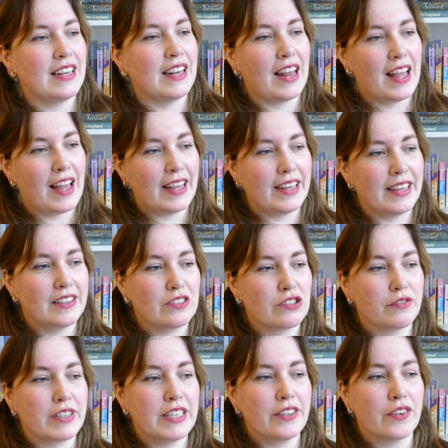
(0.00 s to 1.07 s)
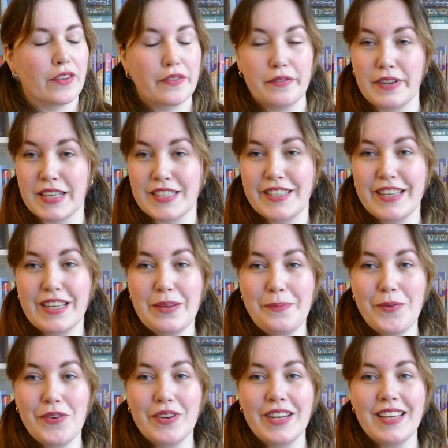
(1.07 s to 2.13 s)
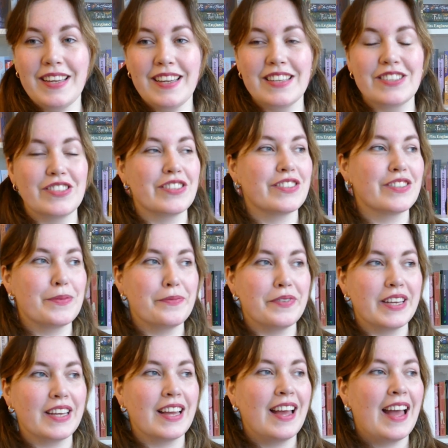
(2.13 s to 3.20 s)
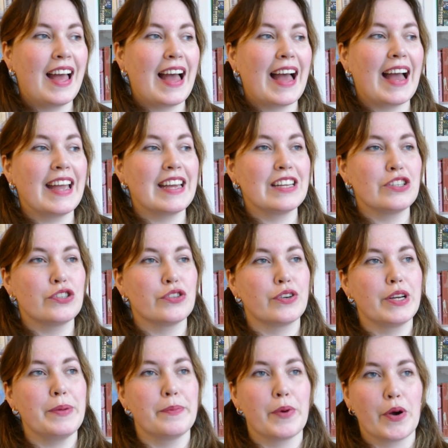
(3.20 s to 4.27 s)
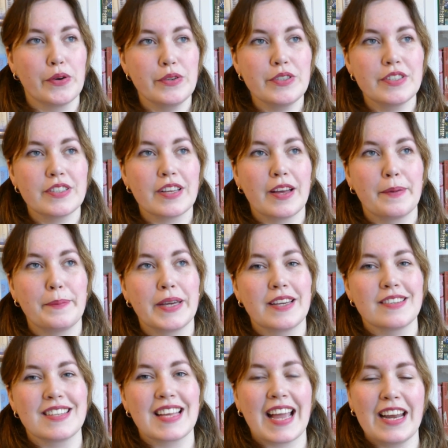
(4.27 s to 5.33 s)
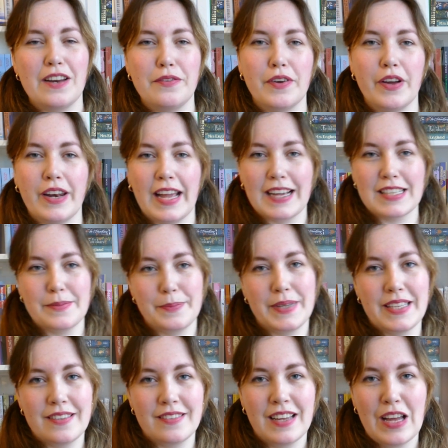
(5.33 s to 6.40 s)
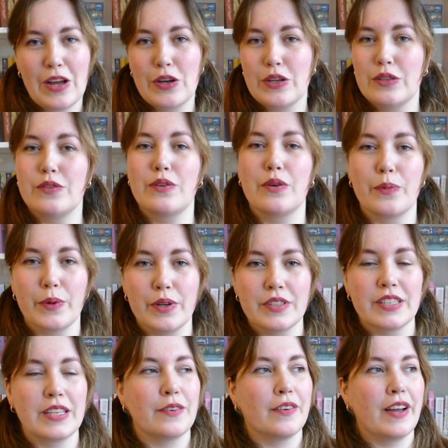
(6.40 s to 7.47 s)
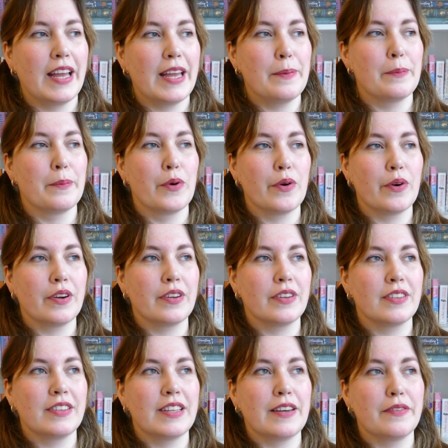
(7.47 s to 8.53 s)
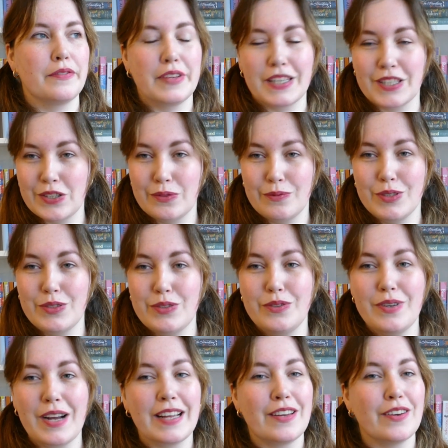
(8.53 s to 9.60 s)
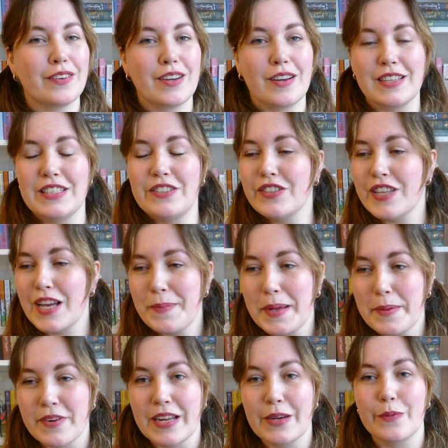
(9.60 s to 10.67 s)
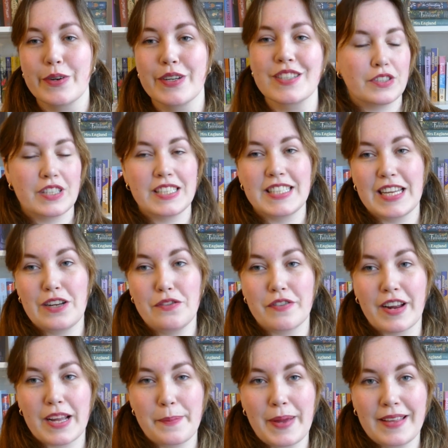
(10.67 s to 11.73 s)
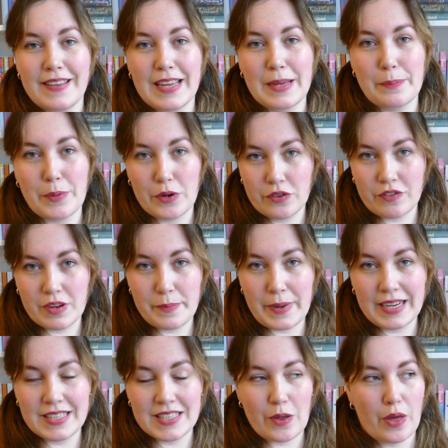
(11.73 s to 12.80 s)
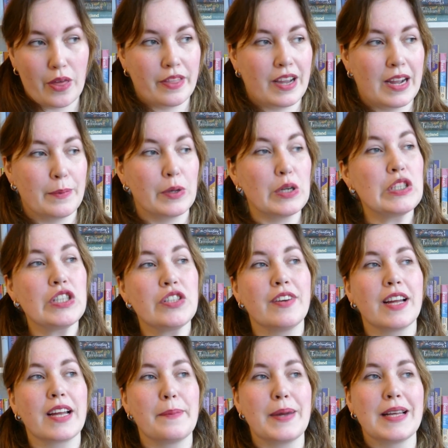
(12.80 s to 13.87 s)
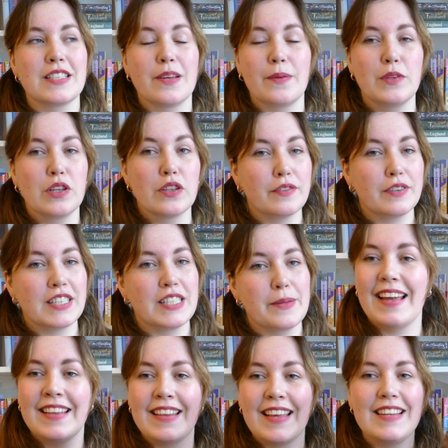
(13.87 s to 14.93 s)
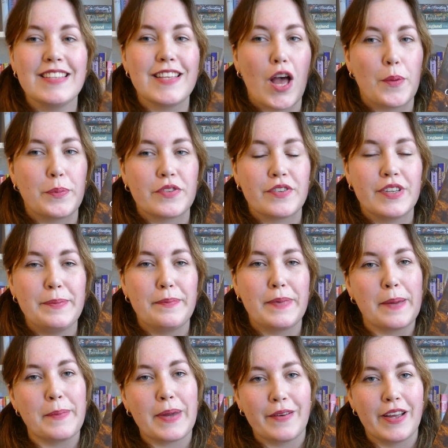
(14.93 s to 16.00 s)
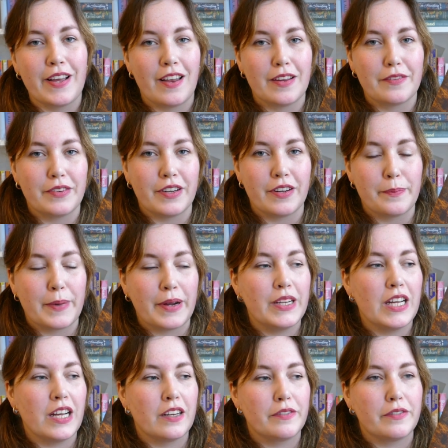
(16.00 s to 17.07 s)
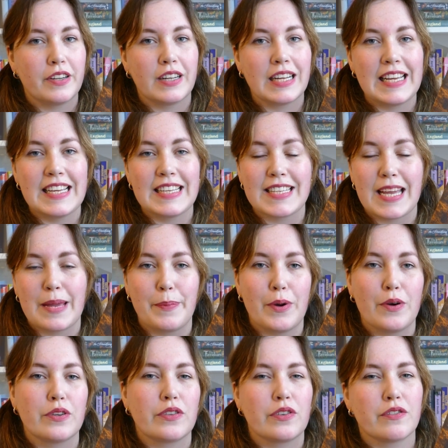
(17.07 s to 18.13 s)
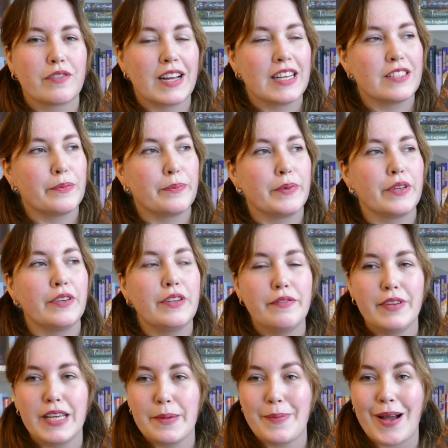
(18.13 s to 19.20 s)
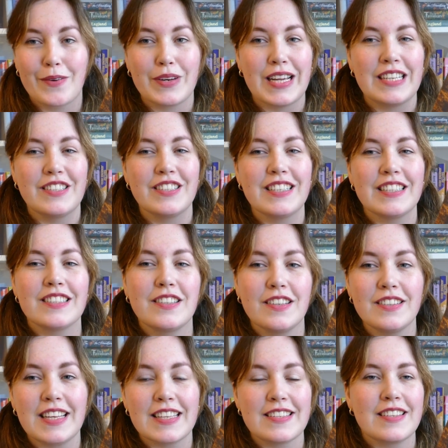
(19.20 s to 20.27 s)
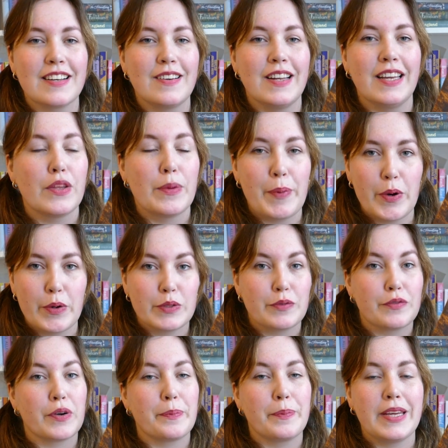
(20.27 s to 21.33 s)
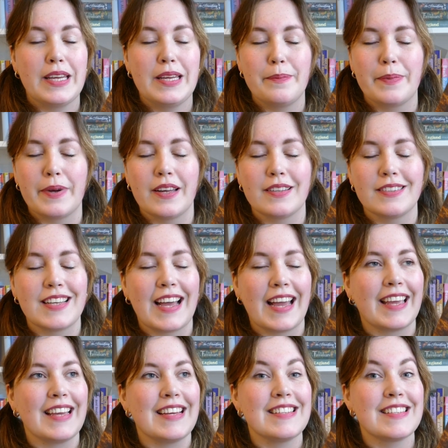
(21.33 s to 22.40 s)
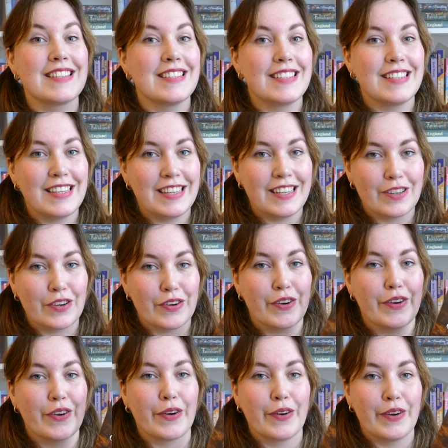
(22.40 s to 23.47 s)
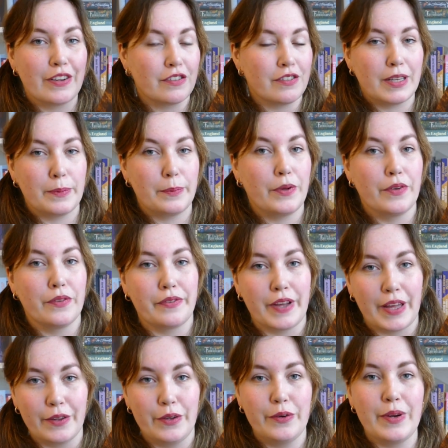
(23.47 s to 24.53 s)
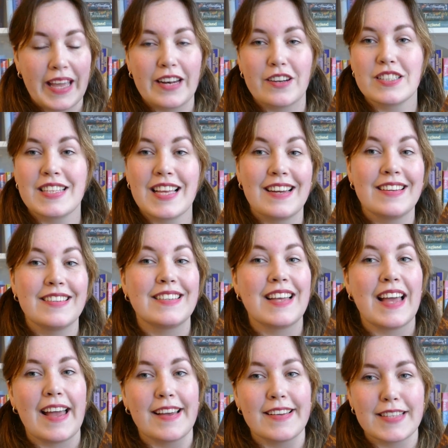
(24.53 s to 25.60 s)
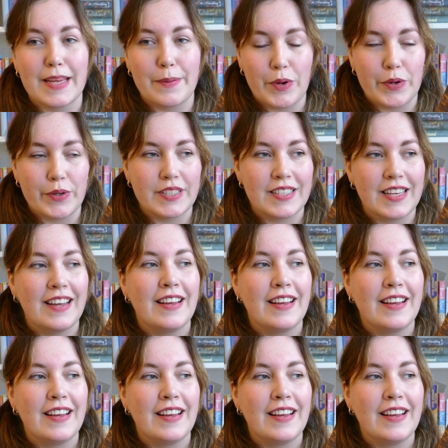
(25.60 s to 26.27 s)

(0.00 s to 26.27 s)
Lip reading: like to read non-fiction in the morning. It's just something I enjoy most because it kind of connects me to the world in a way more than fiction would do. I don't know, it's just how my brain works. So instead of recommending poetry by this author, I'm going to recommend some non-fiction, and that is Upstream by Mary Oliver. Mary Oliver is a poet who writes beautifully about nature. It's not necessarily the poet for me, but I can see her incredible value and her talent as a poet.